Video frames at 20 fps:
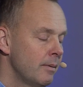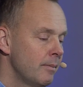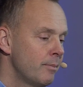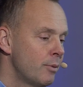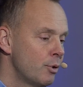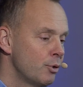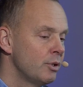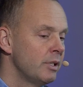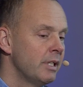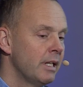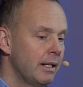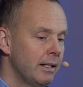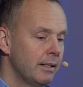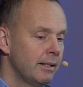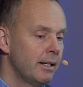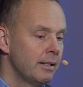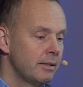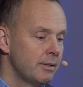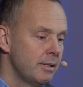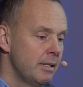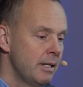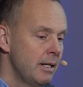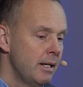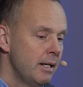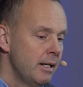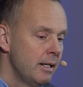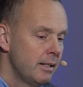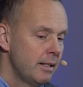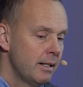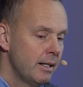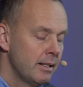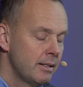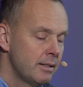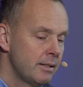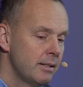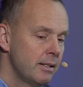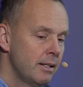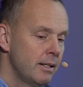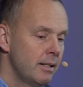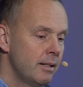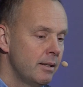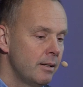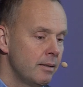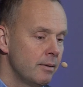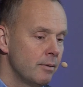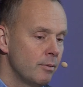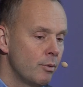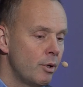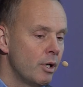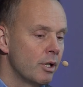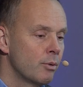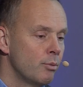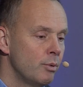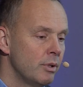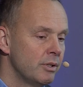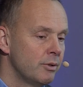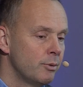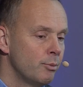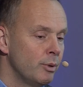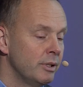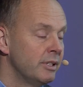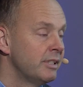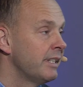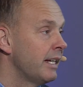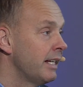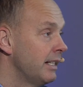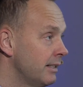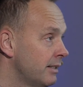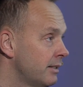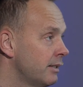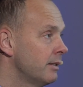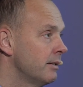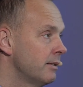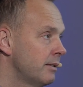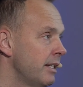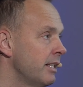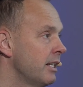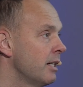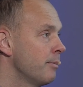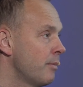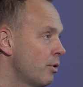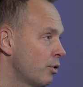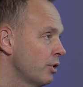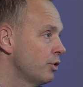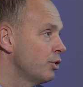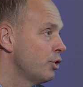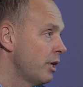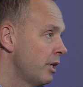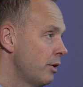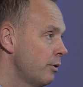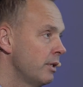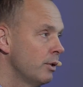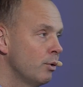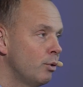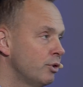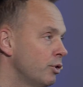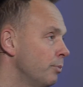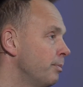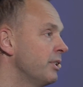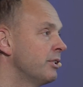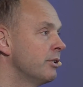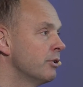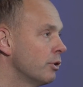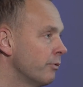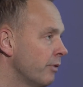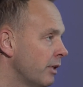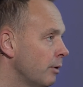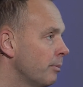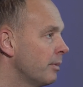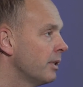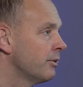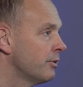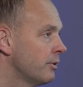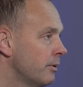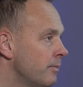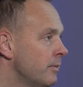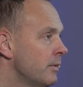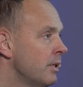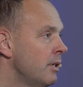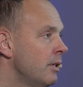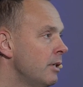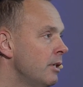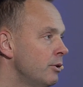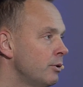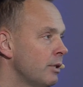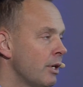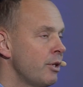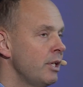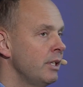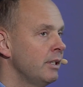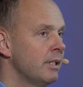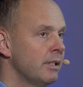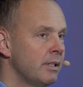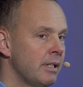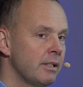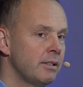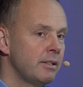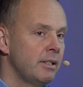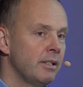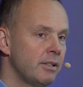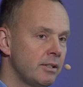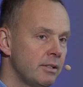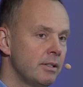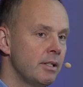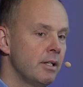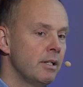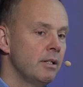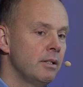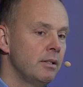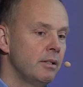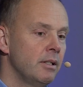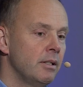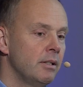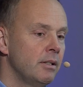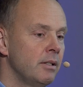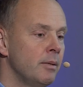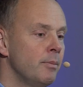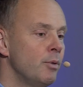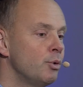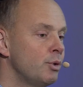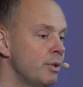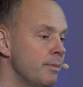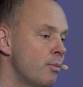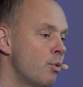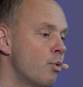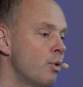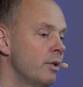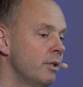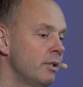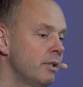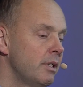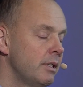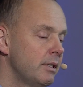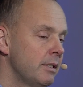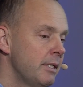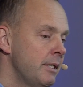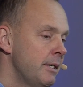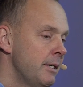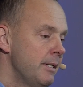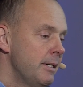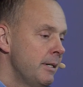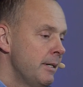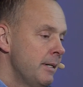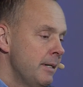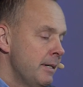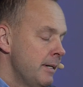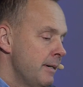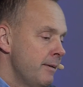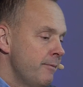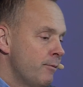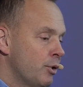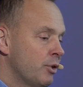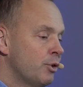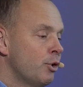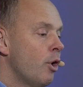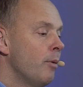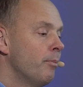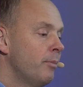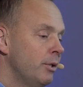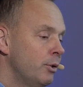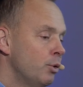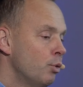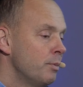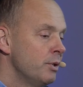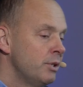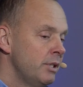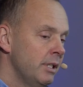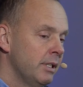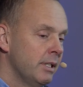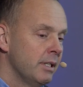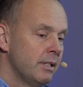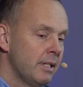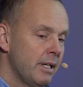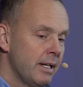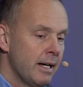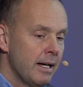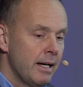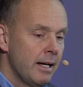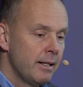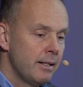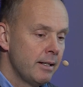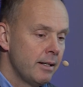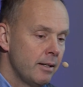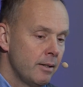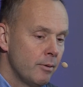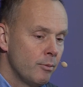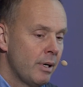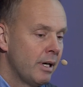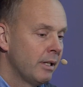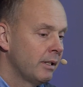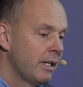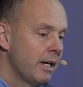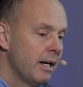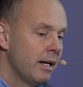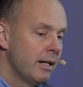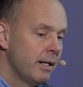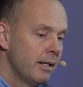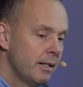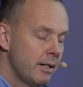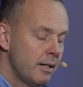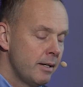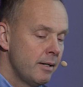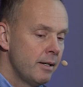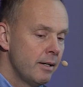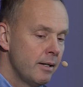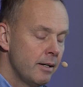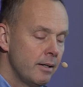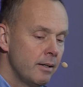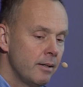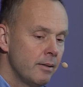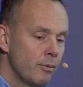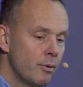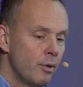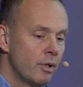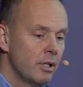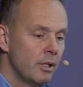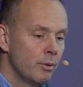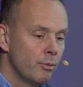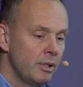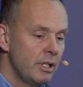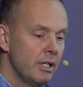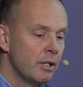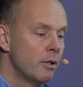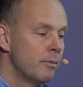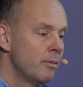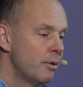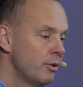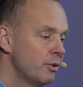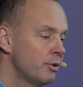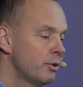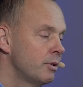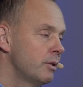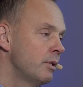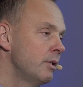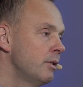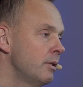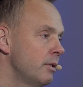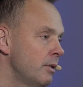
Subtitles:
personnel that work with sales and taking market share and also business development. So I think that's the most important. And for example, Nubutiki, they had one guy working with e-commerce